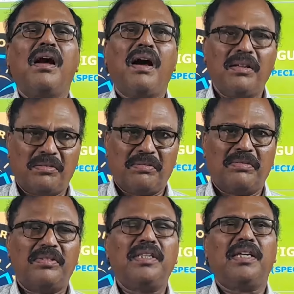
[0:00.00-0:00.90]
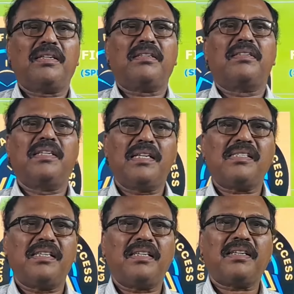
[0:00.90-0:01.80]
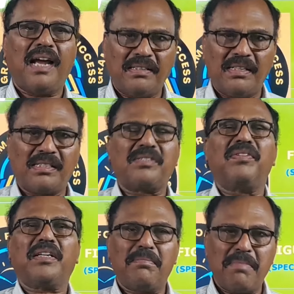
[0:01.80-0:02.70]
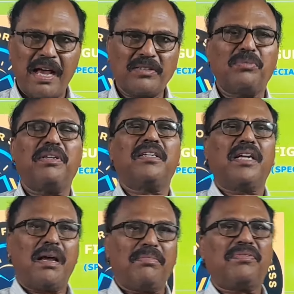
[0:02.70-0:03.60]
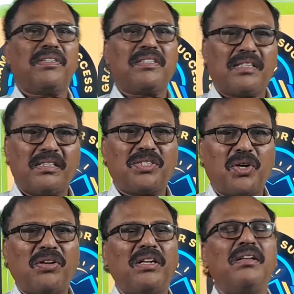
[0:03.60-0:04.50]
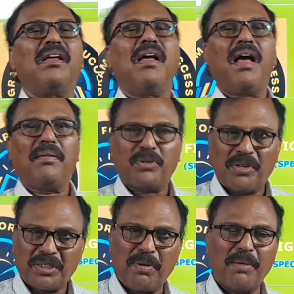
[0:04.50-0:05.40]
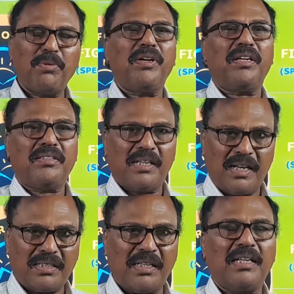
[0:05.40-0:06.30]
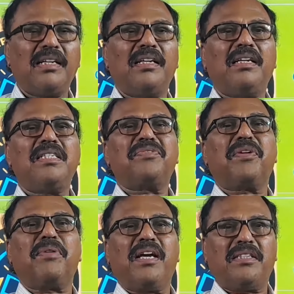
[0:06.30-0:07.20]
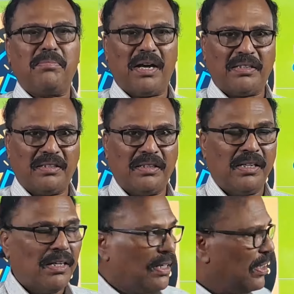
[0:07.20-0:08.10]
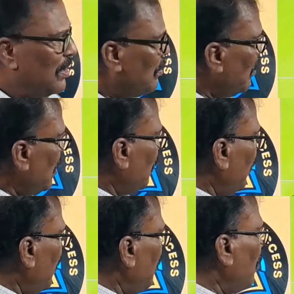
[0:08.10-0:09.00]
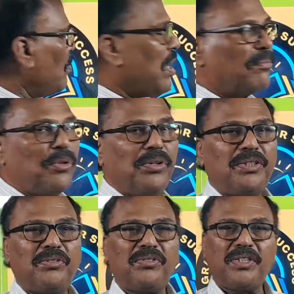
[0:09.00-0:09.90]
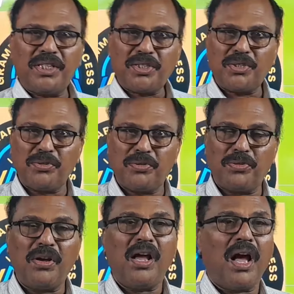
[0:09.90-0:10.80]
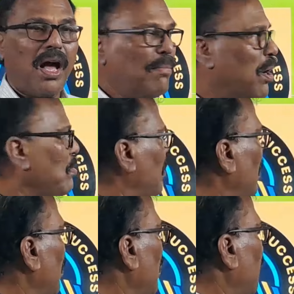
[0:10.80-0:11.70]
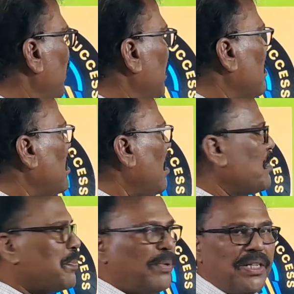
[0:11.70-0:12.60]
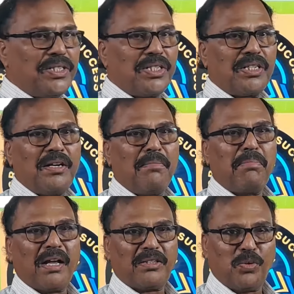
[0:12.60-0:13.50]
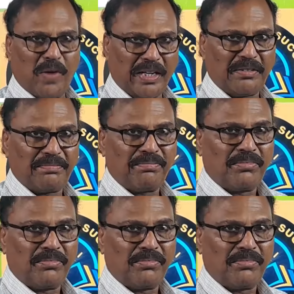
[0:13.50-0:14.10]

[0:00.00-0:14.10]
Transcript: Hello, dear DSE candidates. Welcome back to my Grammar for Success channel. I'm Koresh Babu, a retired lecturer in English from Hyderabad. In today's video, I'm going to teach you about figures of speech part 1.